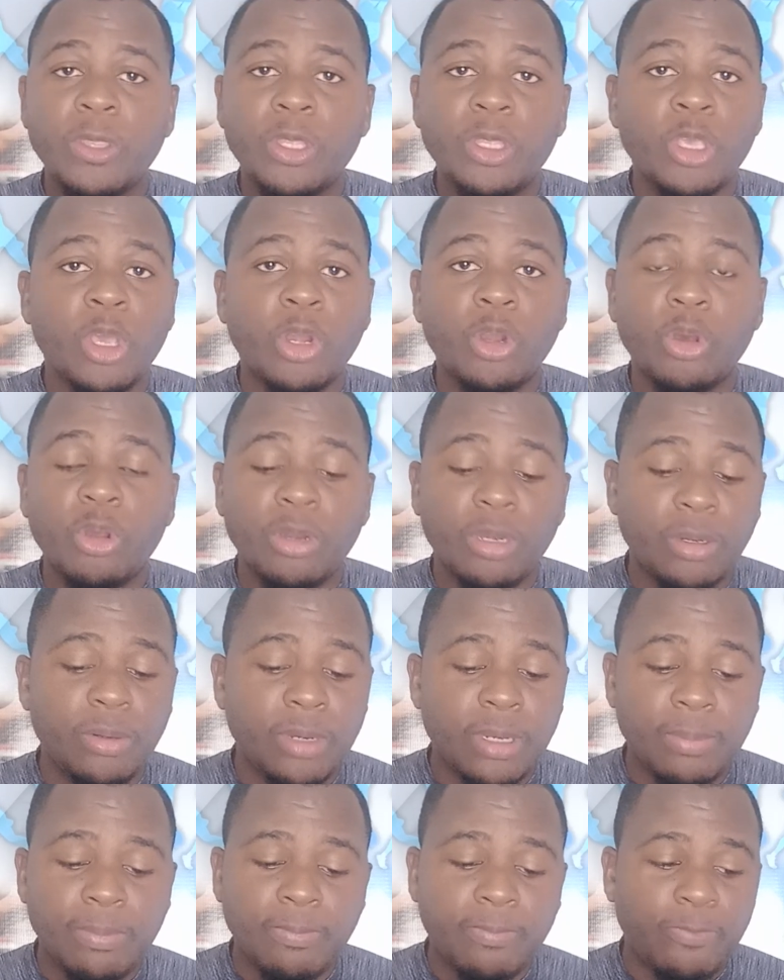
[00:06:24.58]
you know,
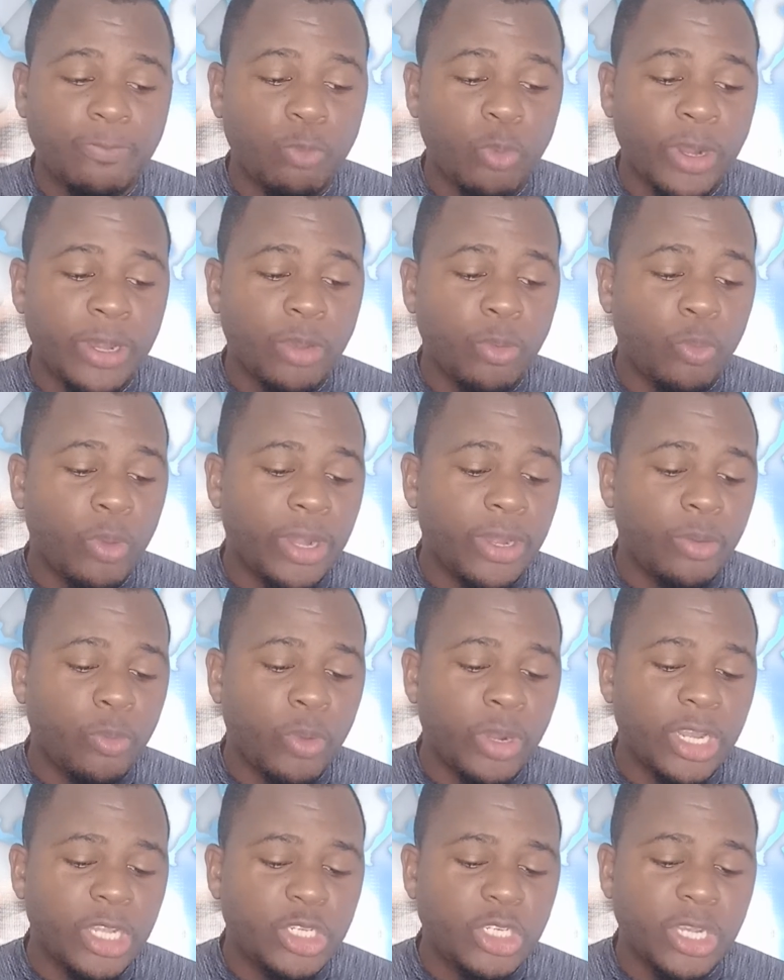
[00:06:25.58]
When
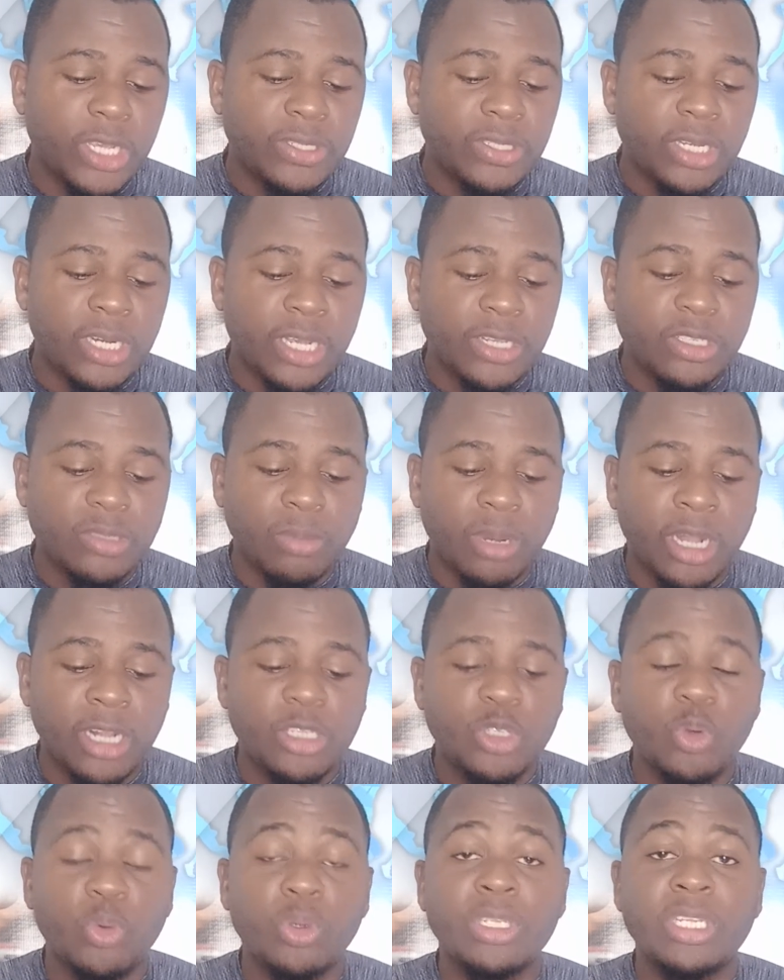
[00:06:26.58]
you're chasing a small
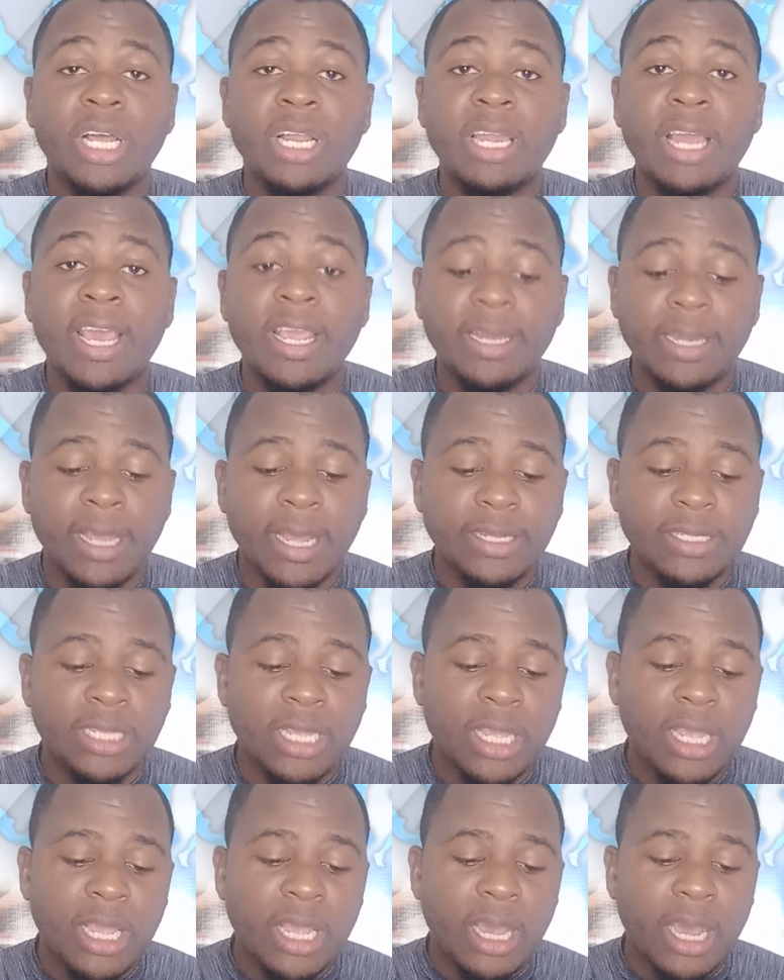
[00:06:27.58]
total like that
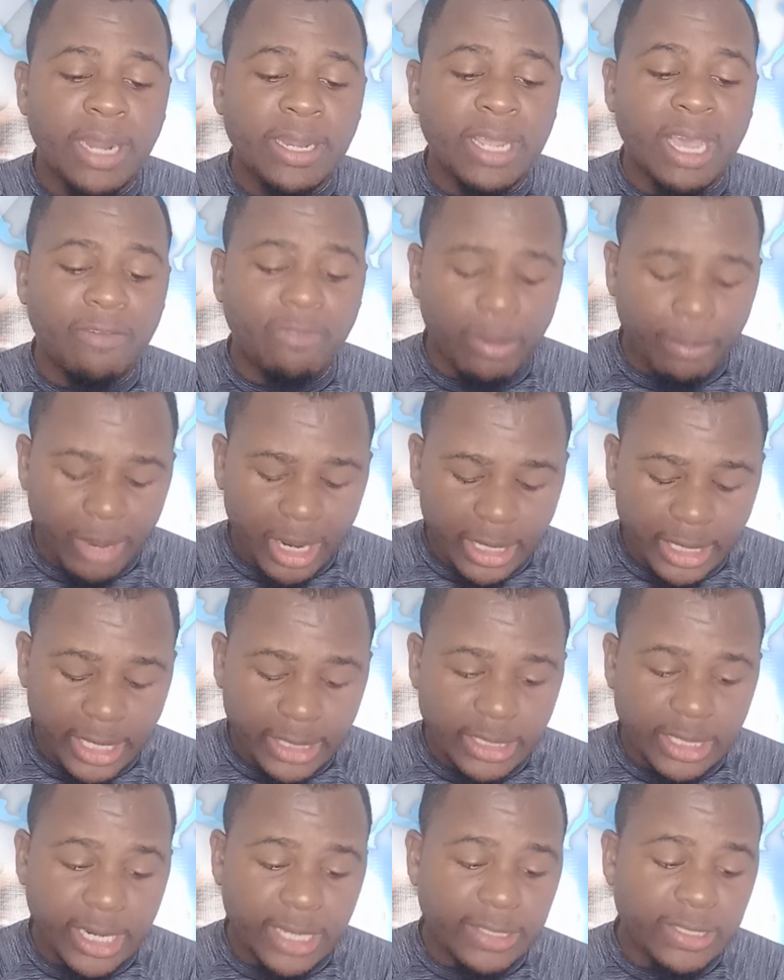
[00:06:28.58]
and you have a man
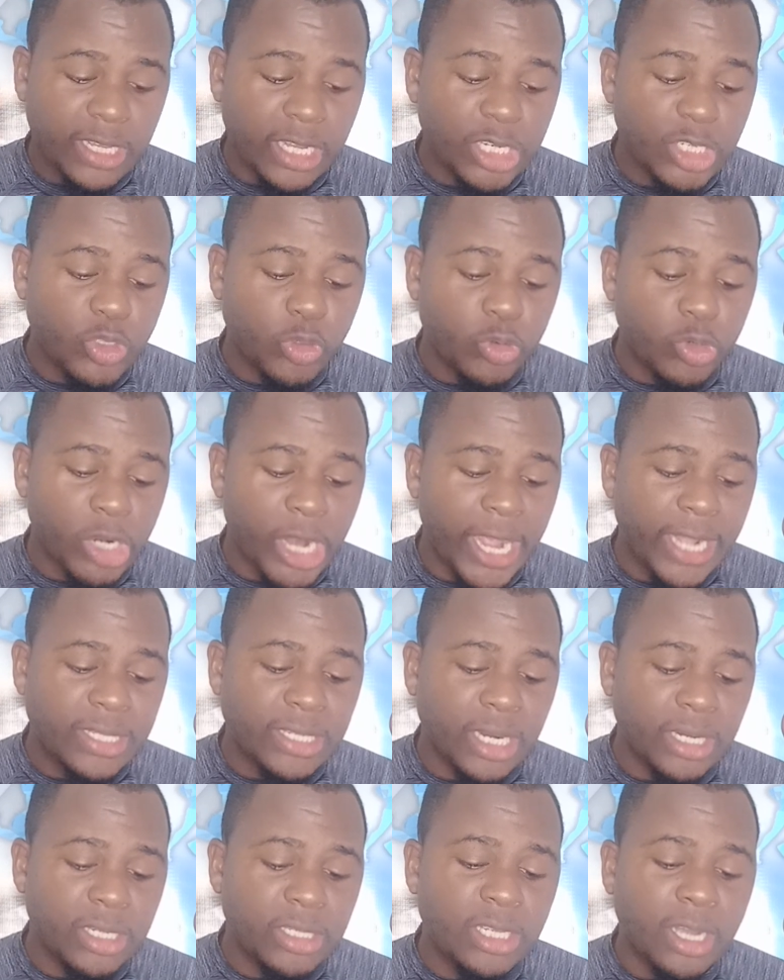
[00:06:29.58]
getting a century right
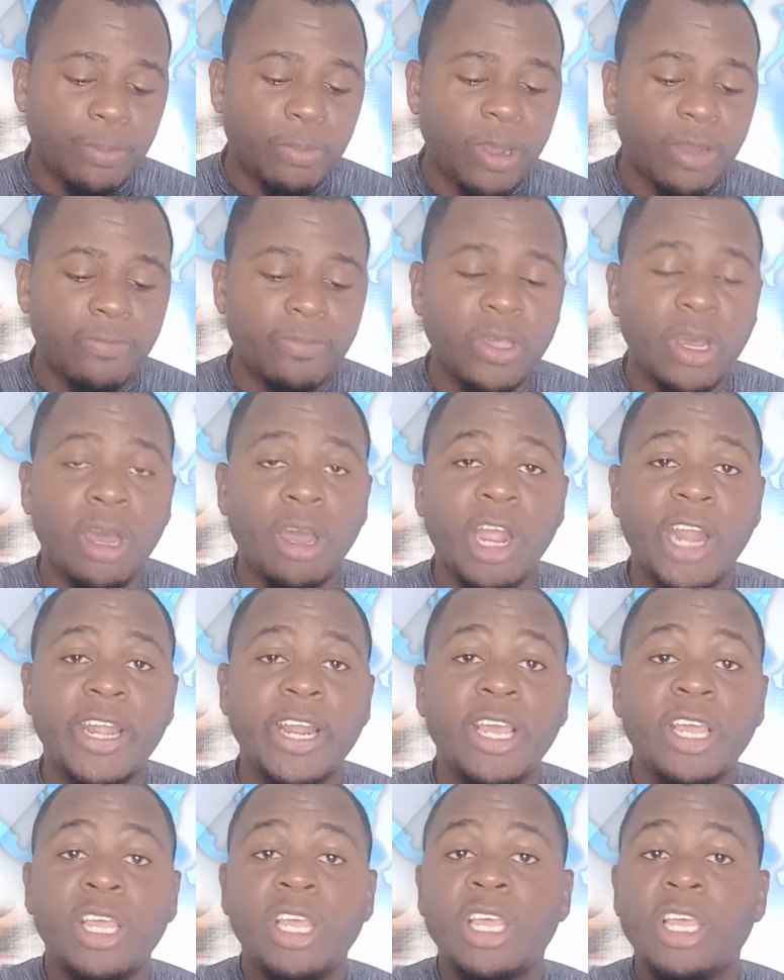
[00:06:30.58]
at the top of the
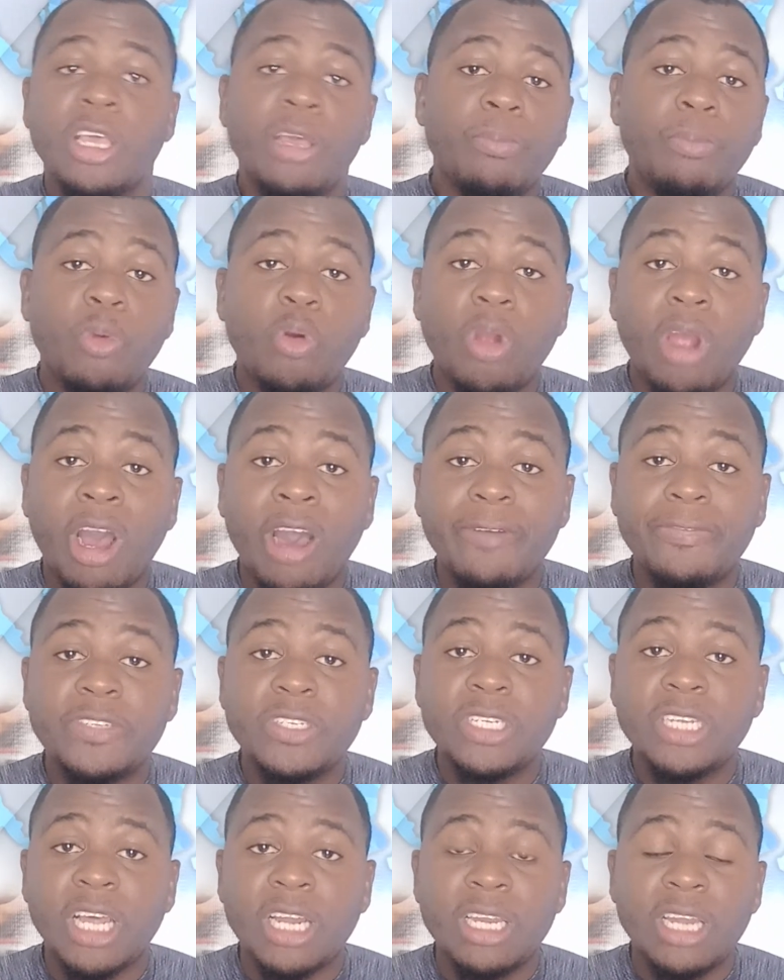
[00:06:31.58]
order, more
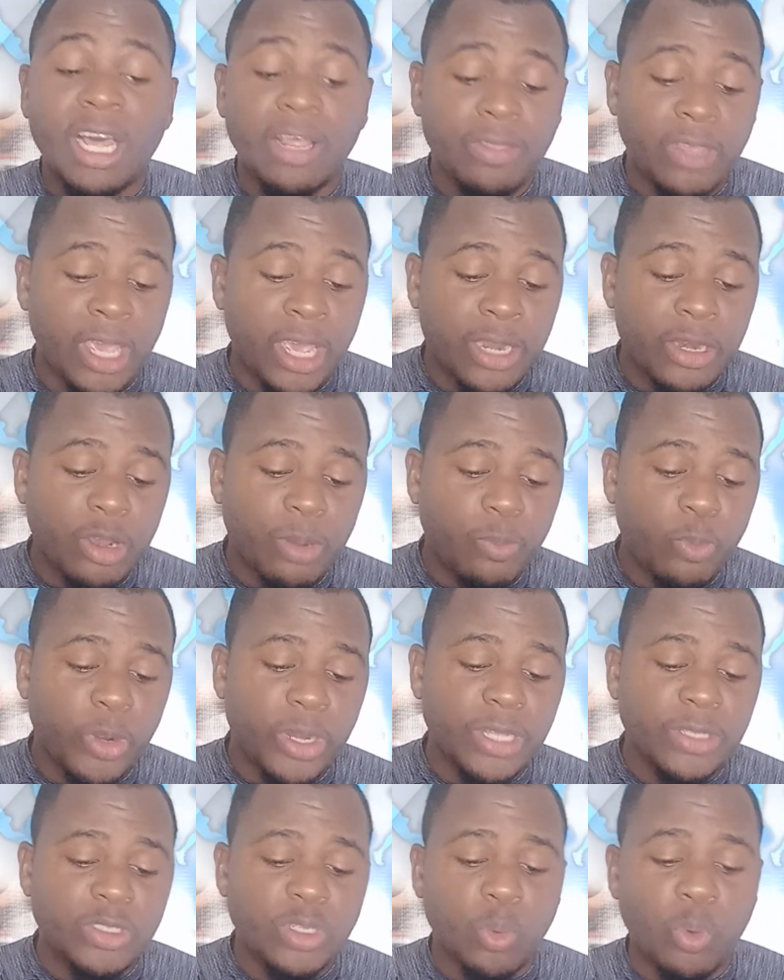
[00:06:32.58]
often than not, they end up
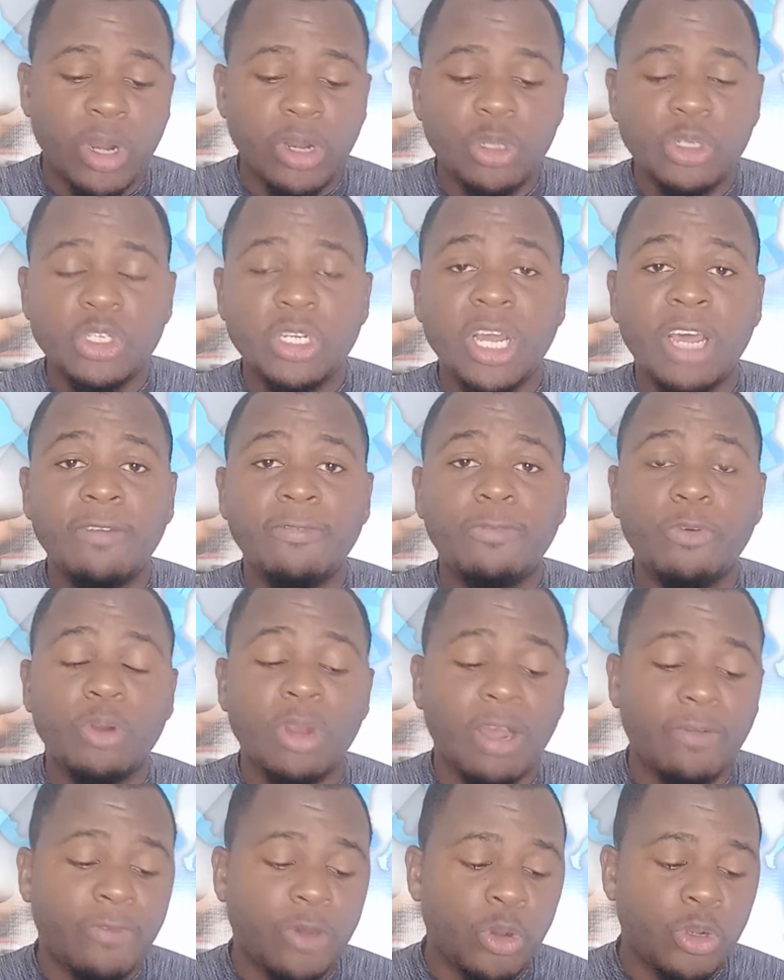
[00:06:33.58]
winning. So 104
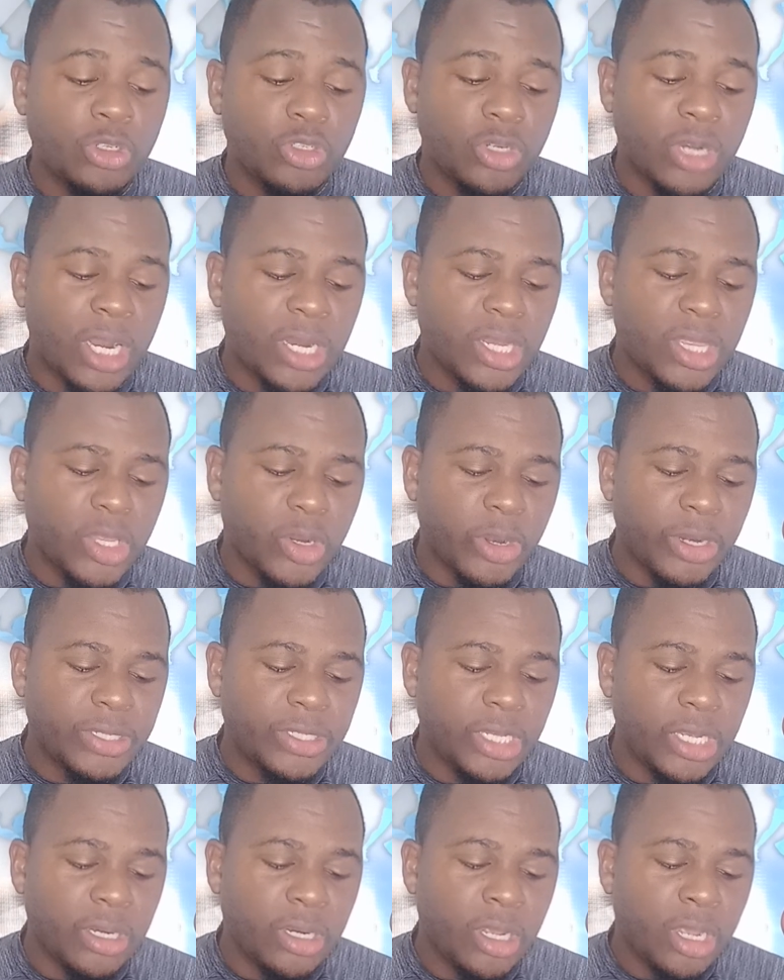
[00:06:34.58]
off
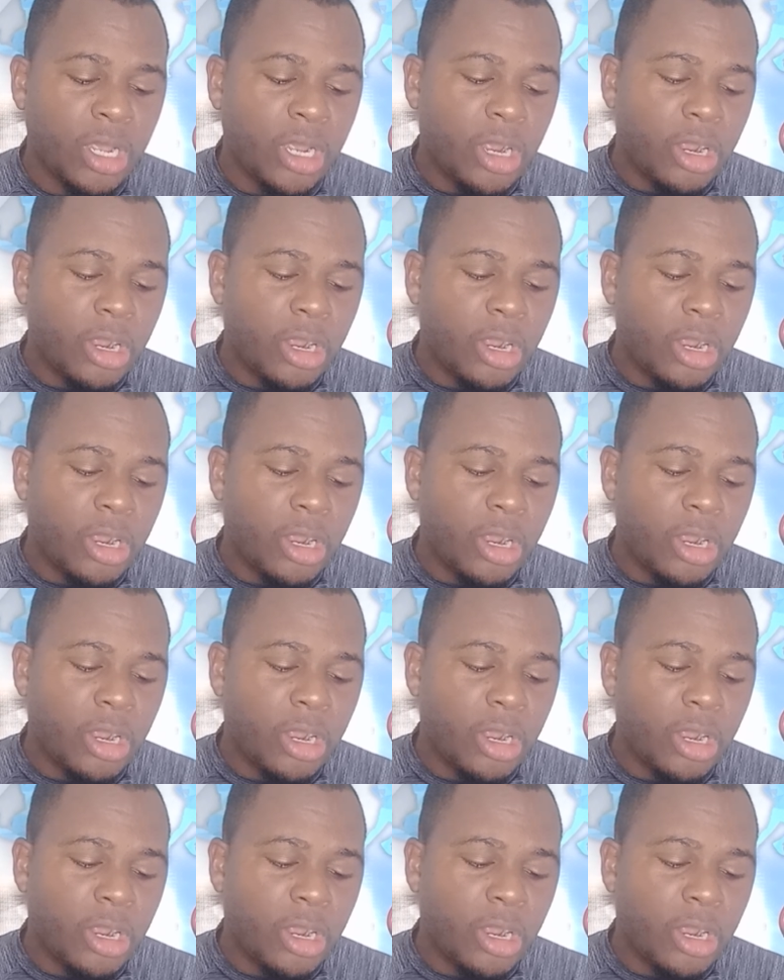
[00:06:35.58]
113.